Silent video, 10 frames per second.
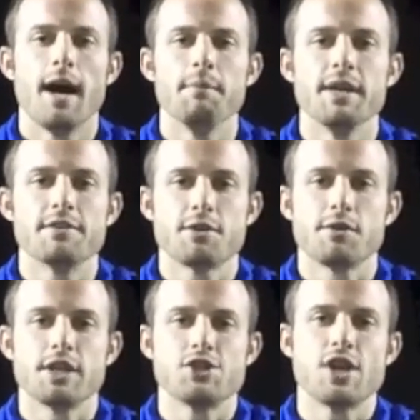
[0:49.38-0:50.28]
It
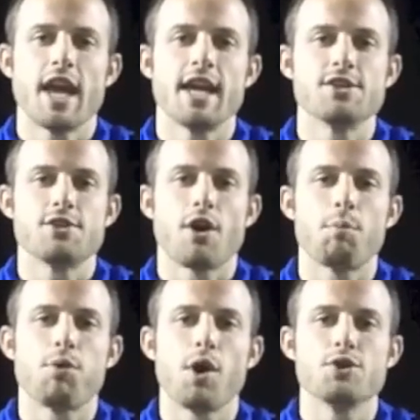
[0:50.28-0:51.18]
certainly changed our
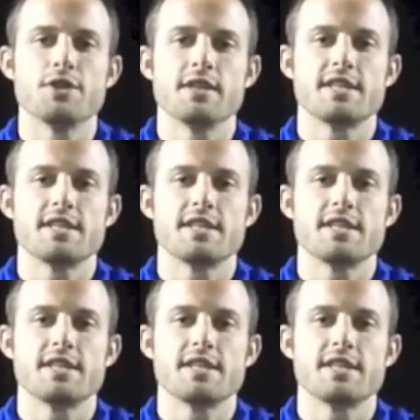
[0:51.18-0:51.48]
approach in the